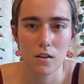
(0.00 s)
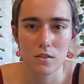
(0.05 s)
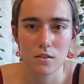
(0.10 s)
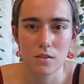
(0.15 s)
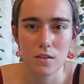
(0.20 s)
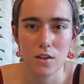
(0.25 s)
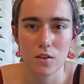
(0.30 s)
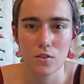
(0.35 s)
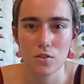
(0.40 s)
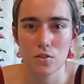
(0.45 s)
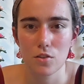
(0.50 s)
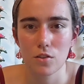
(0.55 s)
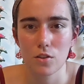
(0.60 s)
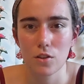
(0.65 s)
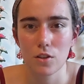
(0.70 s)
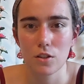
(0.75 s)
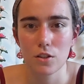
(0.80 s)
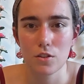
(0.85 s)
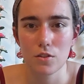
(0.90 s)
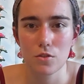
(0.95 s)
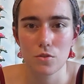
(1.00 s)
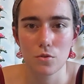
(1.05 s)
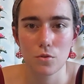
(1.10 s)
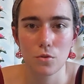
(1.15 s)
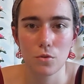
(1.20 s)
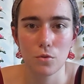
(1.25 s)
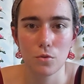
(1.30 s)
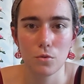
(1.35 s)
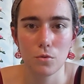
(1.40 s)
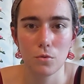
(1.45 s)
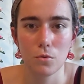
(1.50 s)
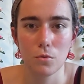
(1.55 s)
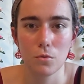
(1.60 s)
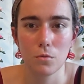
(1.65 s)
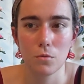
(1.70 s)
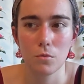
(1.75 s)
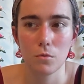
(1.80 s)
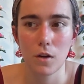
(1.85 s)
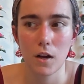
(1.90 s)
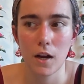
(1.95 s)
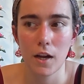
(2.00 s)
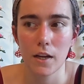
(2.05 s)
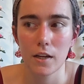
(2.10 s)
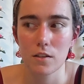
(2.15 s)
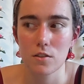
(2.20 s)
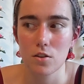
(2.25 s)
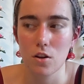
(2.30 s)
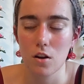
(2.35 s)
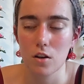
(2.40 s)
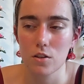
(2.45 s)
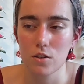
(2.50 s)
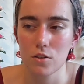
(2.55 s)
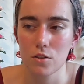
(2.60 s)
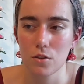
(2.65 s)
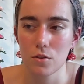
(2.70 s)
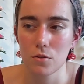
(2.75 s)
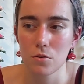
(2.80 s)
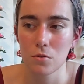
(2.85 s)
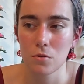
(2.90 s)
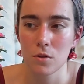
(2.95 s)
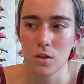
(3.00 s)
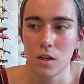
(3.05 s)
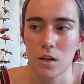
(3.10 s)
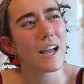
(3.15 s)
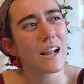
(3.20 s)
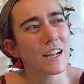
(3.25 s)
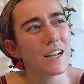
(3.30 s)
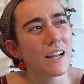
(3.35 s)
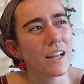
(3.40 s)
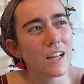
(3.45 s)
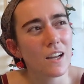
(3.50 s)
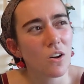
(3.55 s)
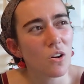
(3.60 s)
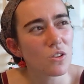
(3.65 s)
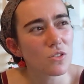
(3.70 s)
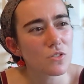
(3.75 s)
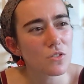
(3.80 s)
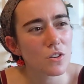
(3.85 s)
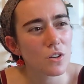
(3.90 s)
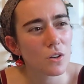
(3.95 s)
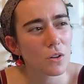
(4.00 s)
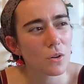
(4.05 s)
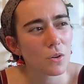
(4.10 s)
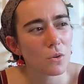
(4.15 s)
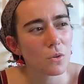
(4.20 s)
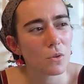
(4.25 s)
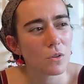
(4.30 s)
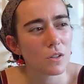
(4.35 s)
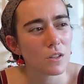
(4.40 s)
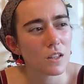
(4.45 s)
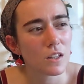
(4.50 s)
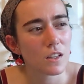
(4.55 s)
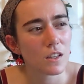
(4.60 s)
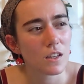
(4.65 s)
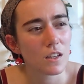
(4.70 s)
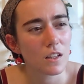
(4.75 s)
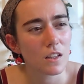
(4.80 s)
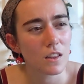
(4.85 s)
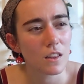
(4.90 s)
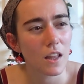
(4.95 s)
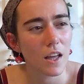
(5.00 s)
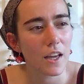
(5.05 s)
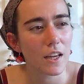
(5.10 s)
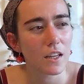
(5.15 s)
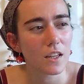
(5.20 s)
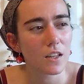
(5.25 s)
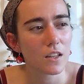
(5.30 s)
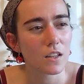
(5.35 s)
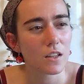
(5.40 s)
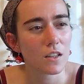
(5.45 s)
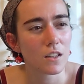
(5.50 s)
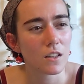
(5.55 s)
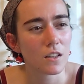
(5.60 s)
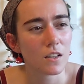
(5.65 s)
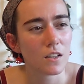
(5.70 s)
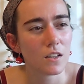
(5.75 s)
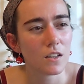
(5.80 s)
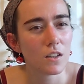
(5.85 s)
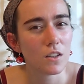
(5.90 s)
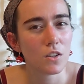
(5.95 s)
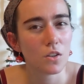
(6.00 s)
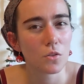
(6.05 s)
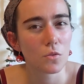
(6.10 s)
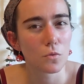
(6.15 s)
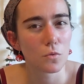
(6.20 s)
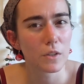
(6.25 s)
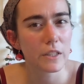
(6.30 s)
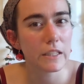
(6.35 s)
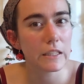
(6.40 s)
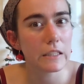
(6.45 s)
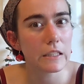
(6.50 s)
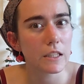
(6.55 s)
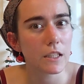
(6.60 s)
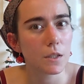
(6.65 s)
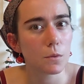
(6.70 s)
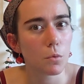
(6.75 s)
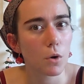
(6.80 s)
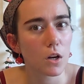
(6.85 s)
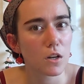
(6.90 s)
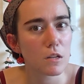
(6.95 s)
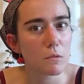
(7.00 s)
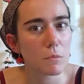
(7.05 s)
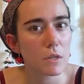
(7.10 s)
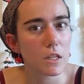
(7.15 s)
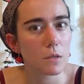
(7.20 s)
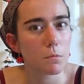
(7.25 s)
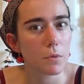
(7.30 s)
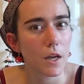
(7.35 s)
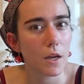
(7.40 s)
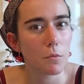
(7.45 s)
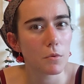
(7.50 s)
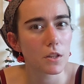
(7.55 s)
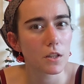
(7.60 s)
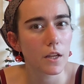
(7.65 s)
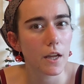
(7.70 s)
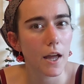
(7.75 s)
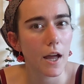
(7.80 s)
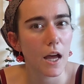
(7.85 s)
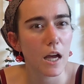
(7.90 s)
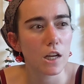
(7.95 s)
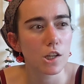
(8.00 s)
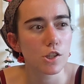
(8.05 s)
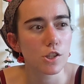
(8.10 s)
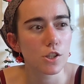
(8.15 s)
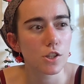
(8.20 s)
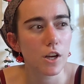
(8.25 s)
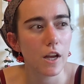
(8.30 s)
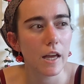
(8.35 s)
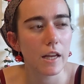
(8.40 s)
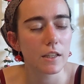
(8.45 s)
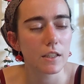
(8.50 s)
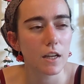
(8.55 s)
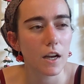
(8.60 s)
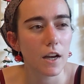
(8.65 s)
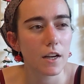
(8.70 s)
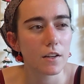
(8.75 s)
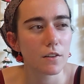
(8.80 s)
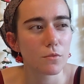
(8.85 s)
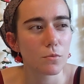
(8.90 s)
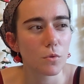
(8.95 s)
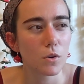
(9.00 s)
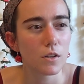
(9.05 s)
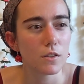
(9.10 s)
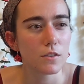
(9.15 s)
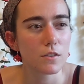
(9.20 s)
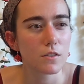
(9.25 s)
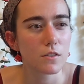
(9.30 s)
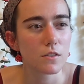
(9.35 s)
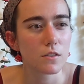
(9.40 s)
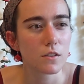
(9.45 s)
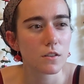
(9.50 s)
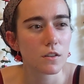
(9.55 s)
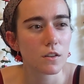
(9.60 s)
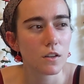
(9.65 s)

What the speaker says: sales clerks who I had talked to. That guy also like really wanted me to pay with cash and kind of was